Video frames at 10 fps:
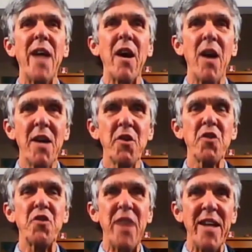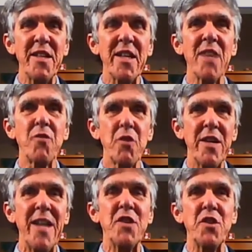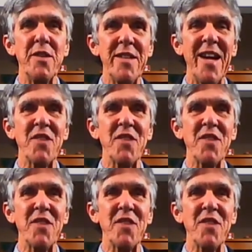our understanding of creation, yes.